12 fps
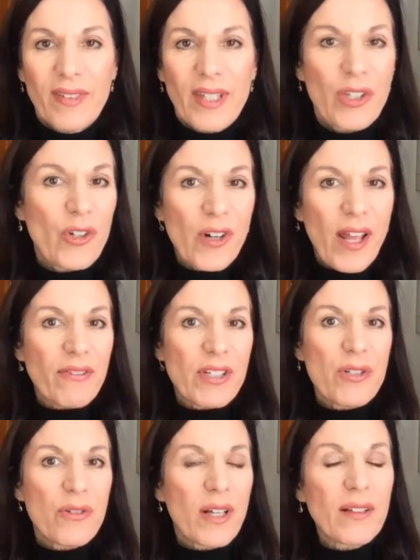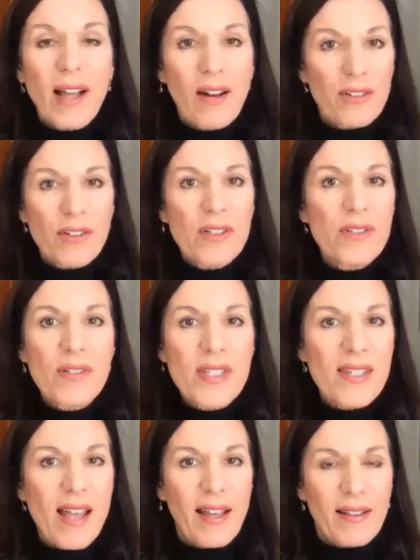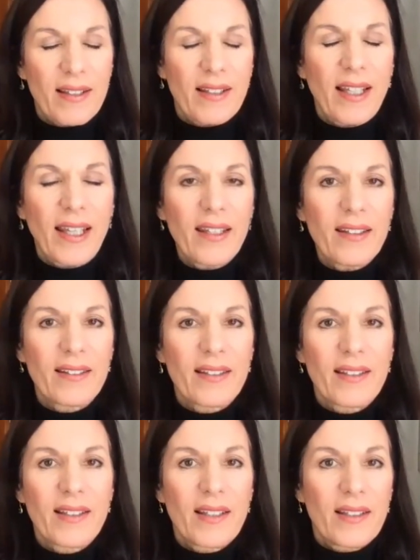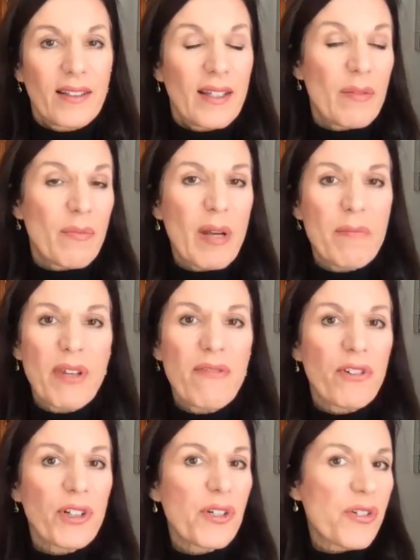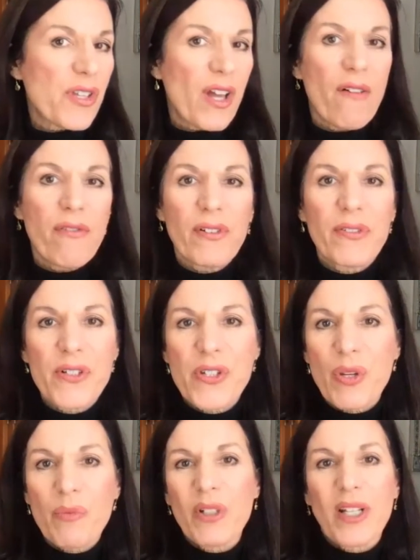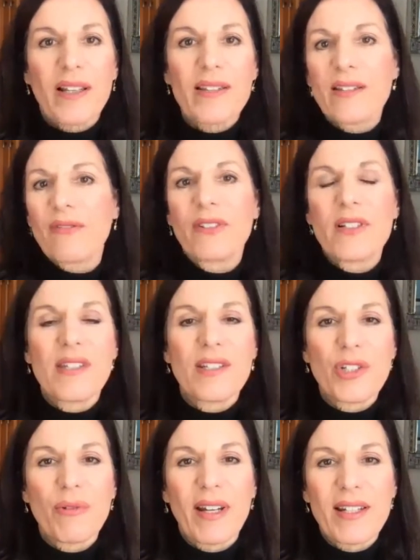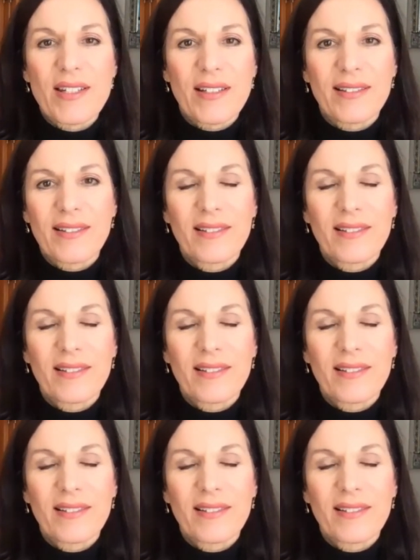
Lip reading: You don't have to do it out loud. You can do it silently. It might be for yourself or for someone else or for a situation.